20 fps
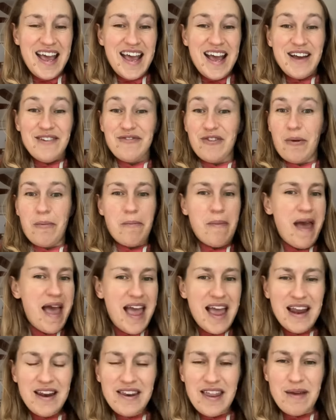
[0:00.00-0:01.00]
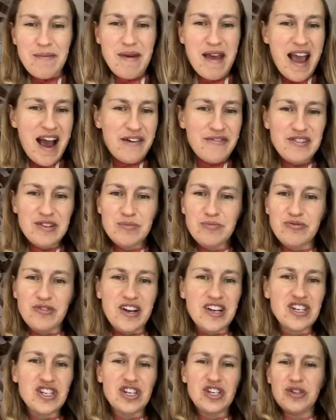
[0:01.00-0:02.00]
For men, they may have this
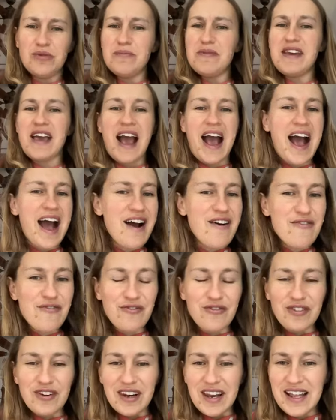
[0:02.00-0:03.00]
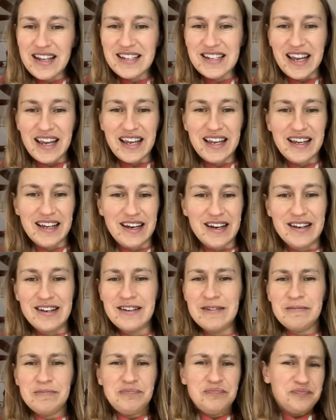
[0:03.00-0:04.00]
pressure to be athletic and
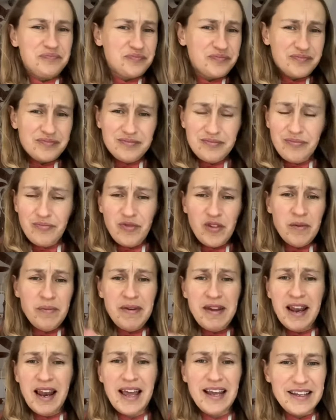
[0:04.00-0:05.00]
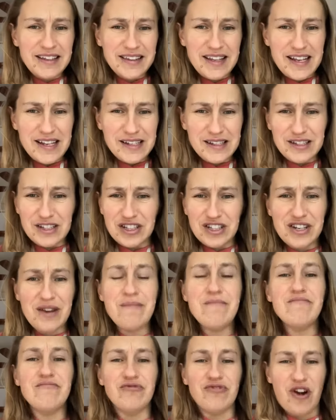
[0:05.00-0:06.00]
be like these
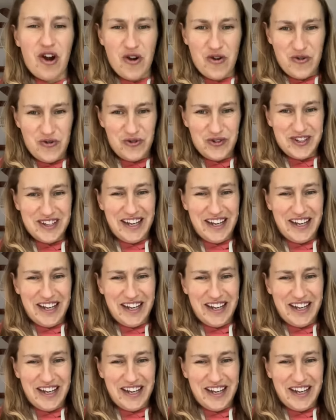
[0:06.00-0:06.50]
gym bros.